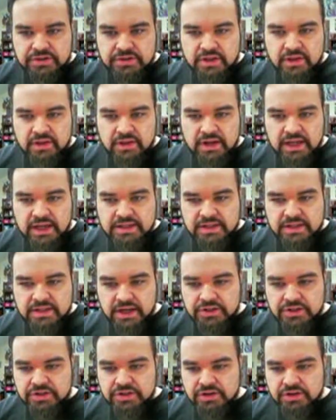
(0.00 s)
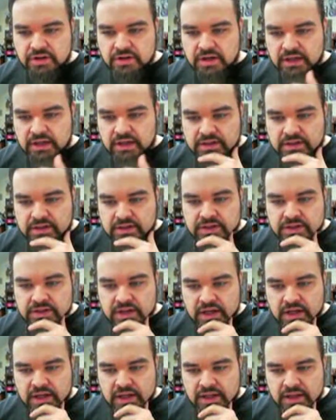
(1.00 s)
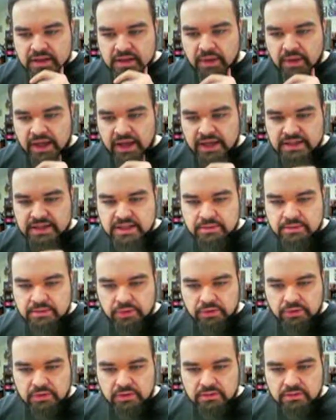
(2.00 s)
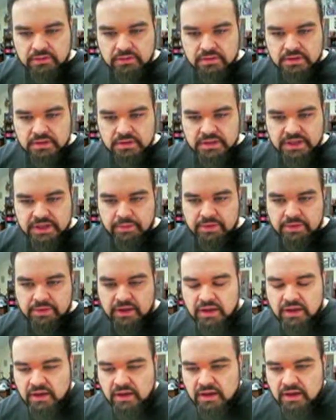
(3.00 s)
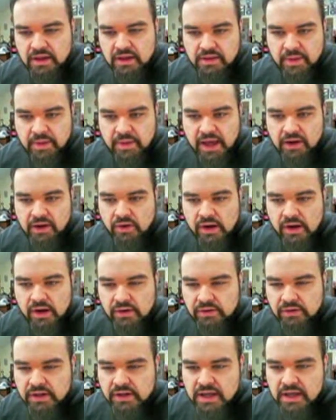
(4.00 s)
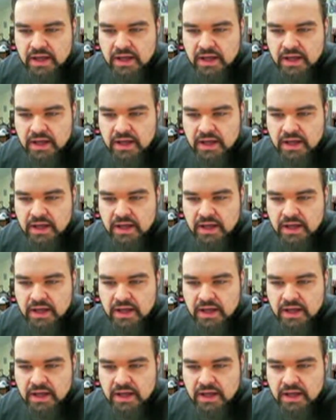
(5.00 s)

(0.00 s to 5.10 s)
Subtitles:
Then the next texture is the Mayan temple type thing in the background.